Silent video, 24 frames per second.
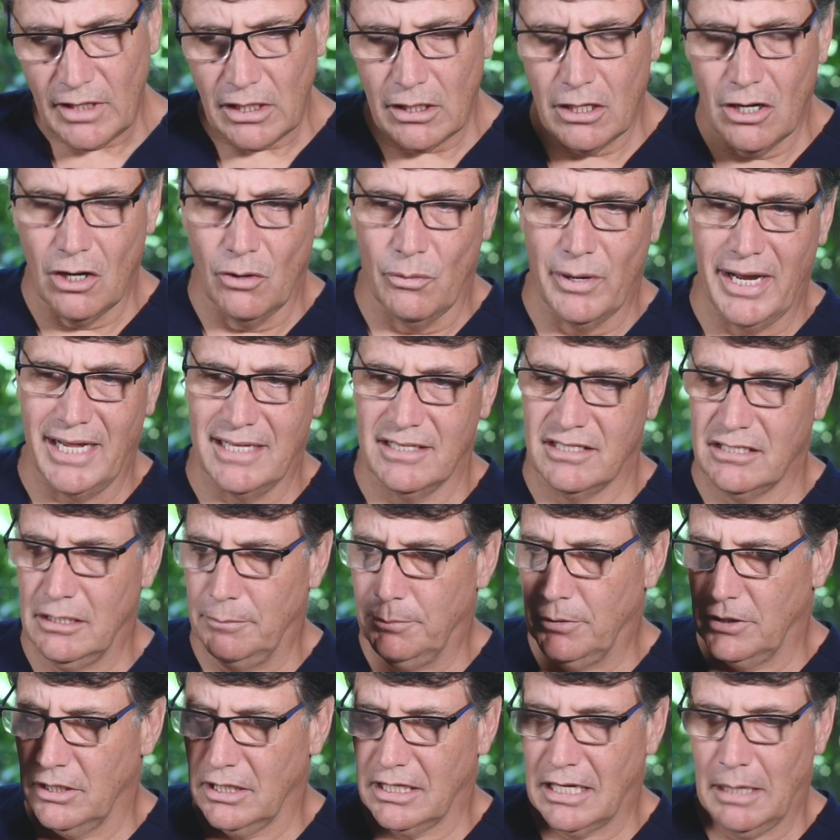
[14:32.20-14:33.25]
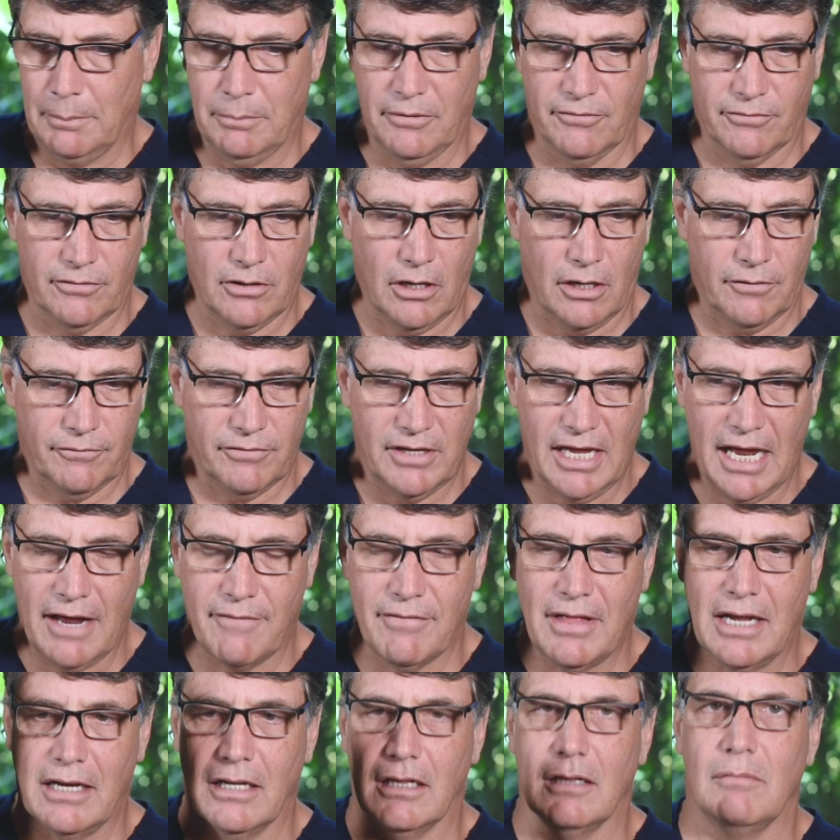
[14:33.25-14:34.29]
go away and sip on a cup of coffee,
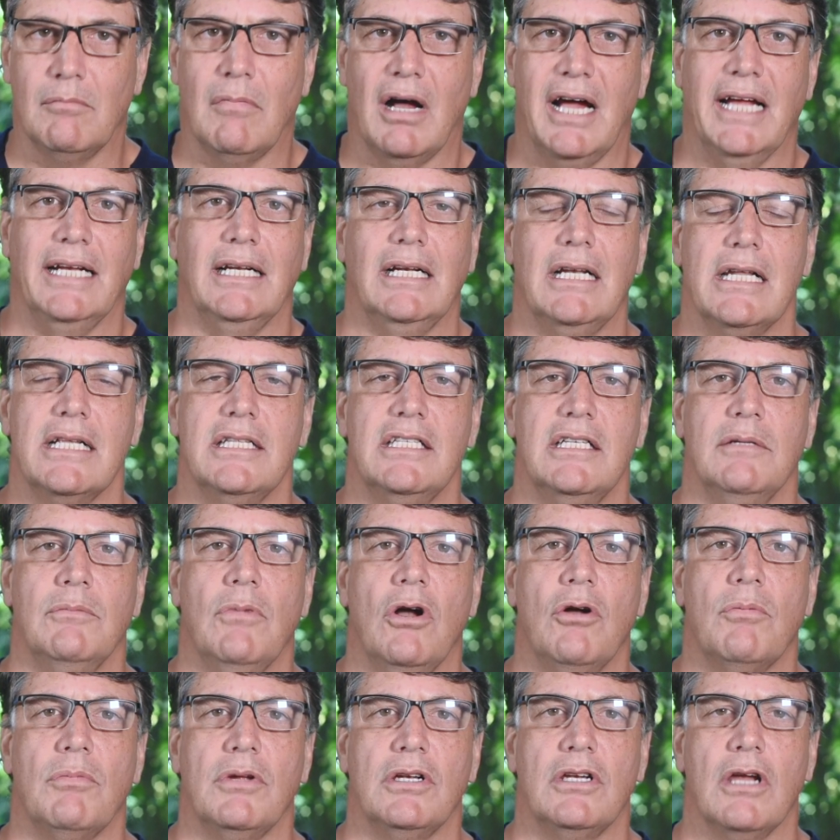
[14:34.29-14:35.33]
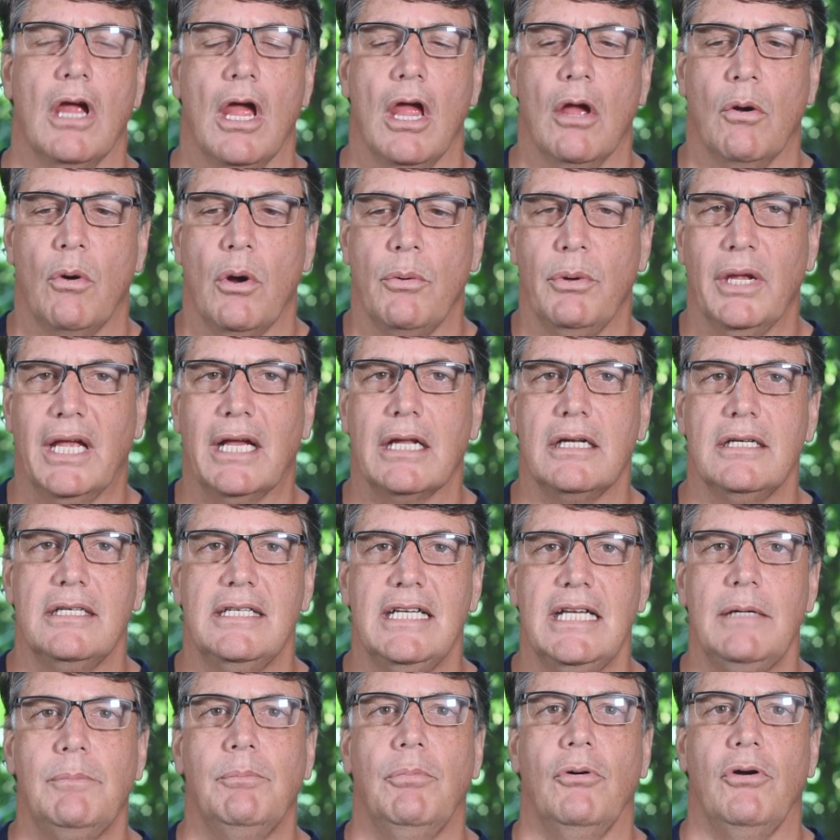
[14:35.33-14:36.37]
have that little mind cleansing moment where we can
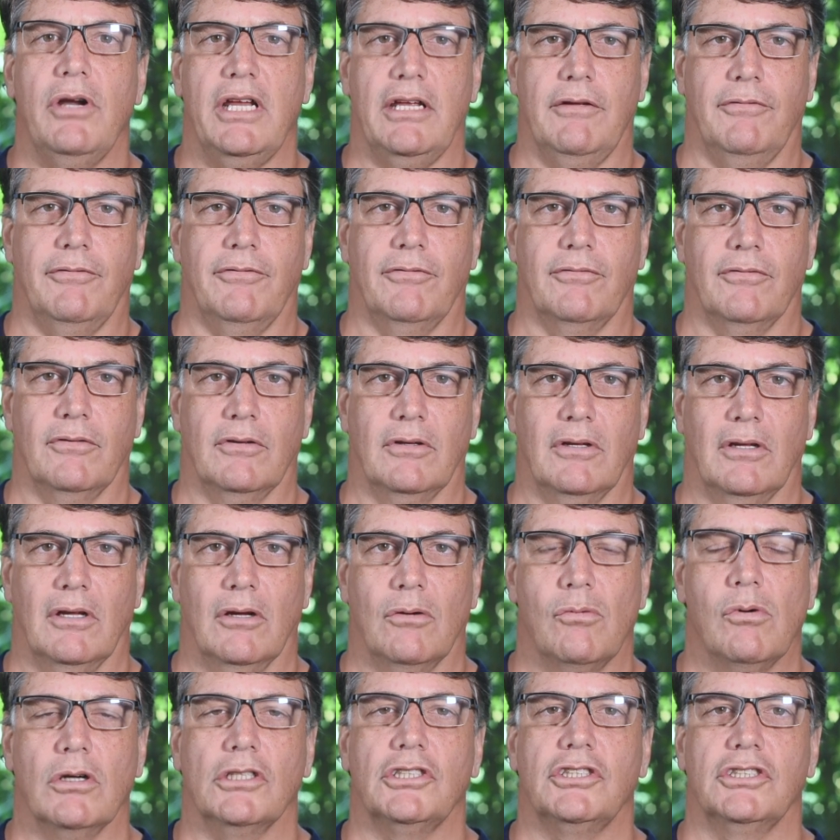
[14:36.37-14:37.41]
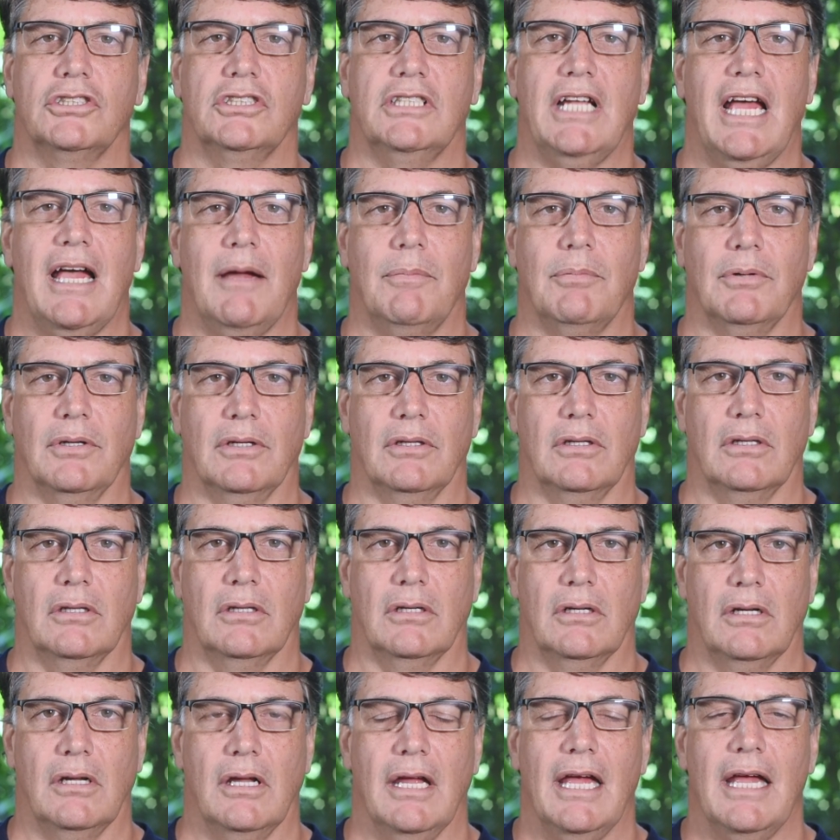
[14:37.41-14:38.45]
debrief what just happened
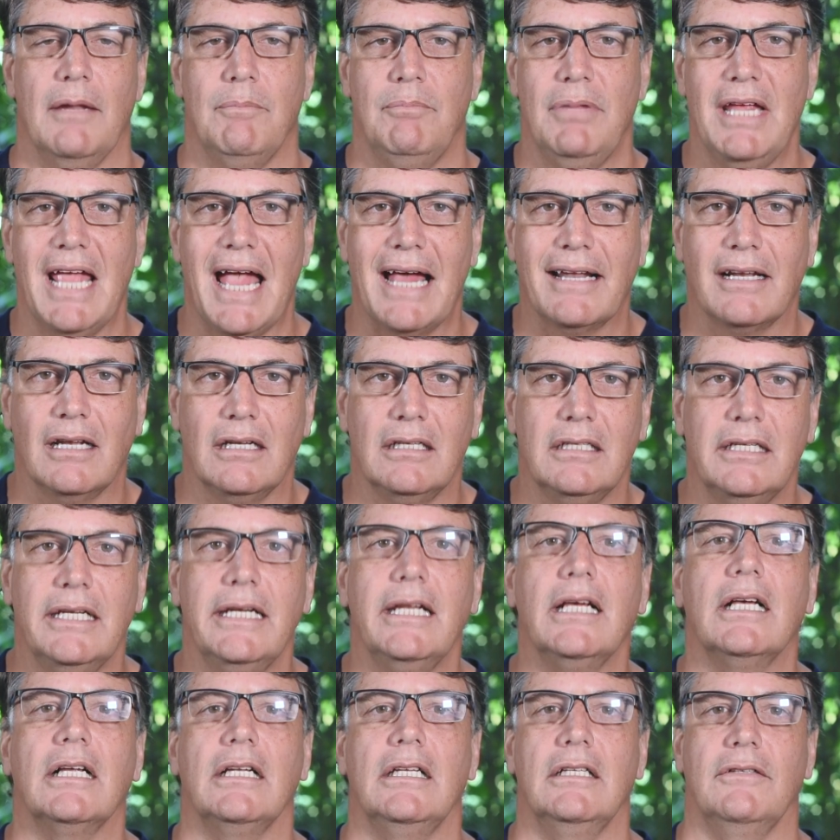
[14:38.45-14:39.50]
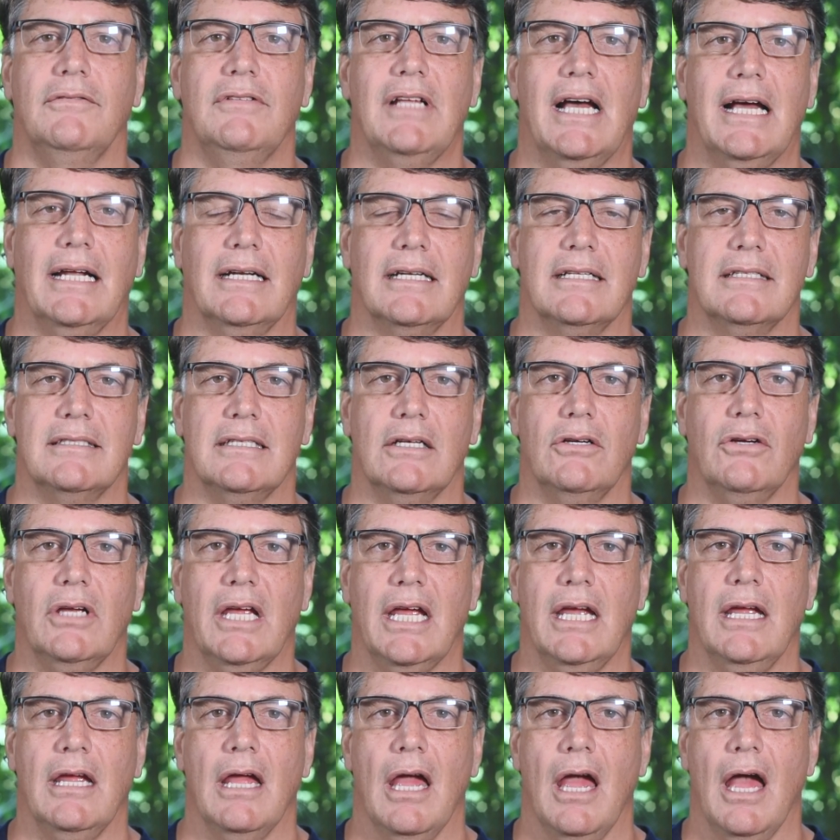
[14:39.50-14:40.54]
and be analytical of that and say,
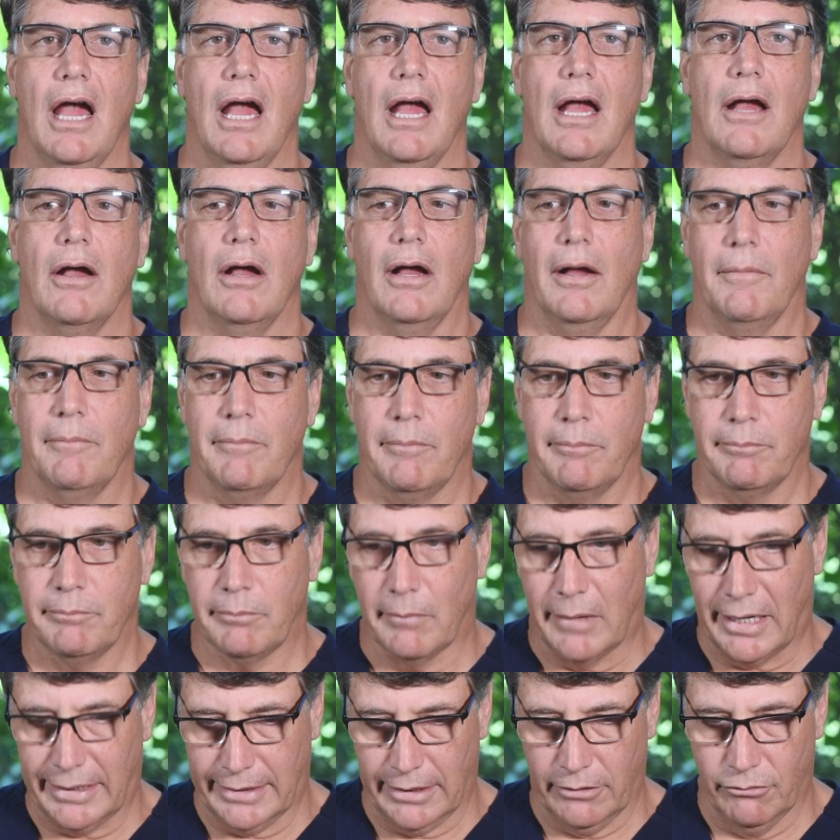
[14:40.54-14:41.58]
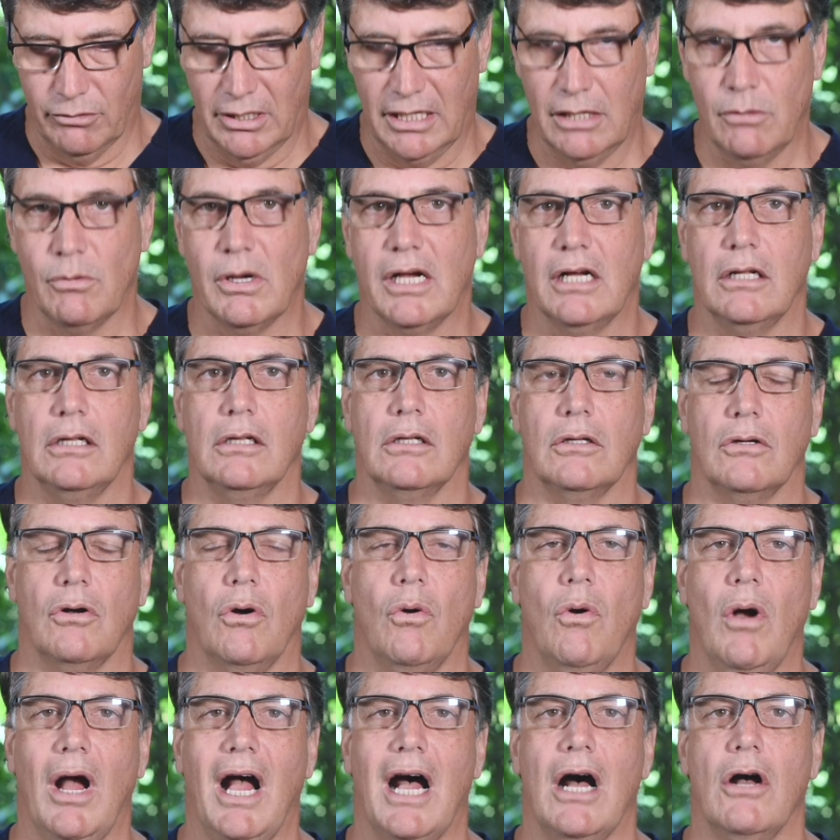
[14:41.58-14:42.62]
okay, I did really well,
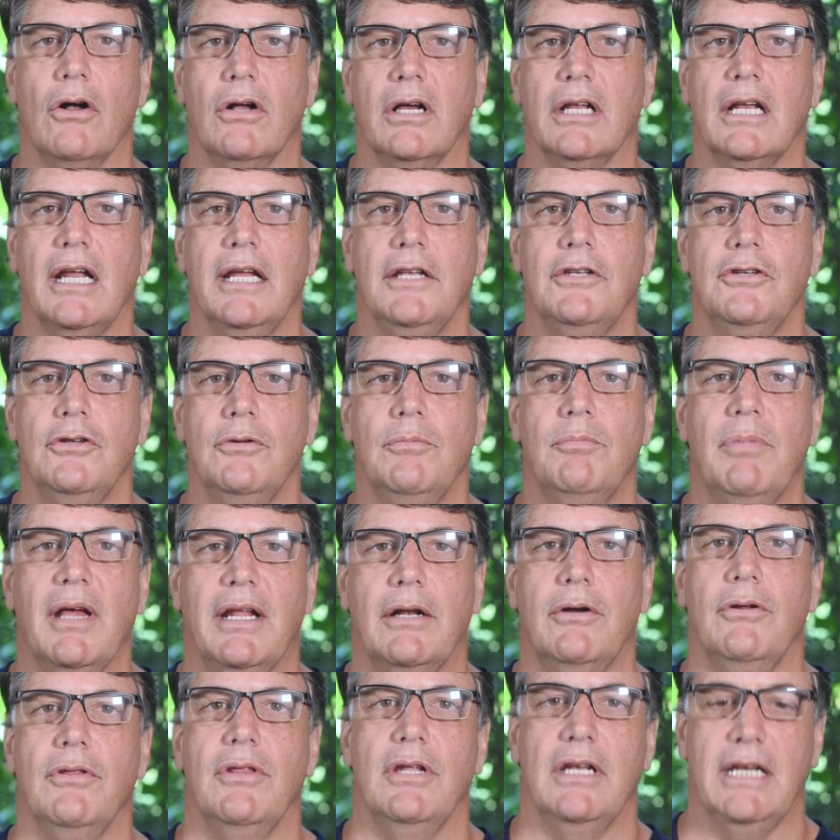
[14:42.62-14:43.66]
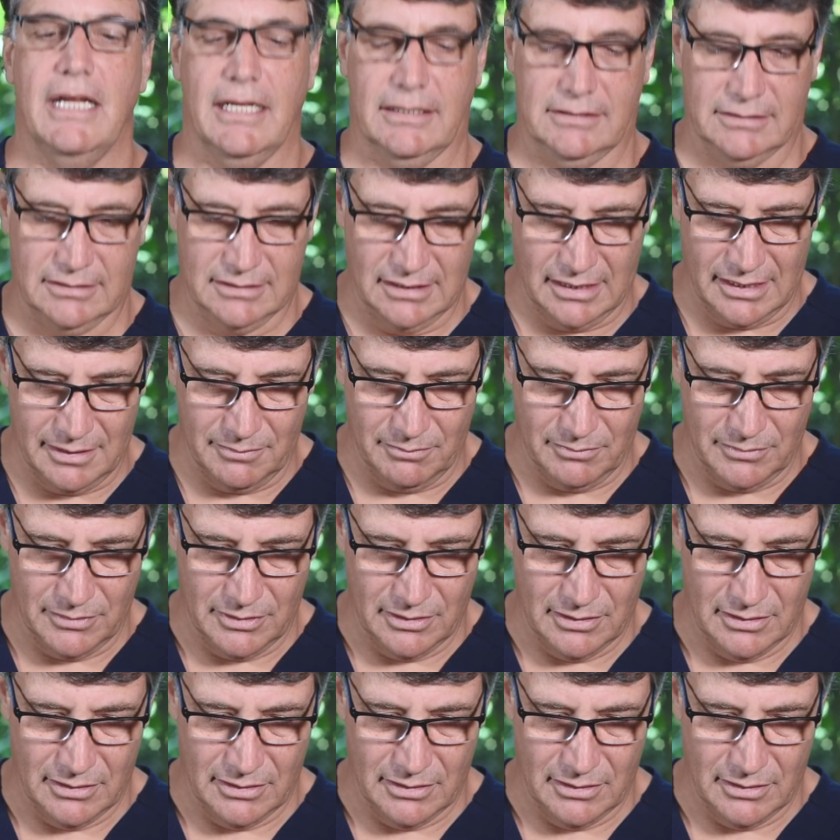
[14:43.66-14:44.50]
or how can I do better the next time?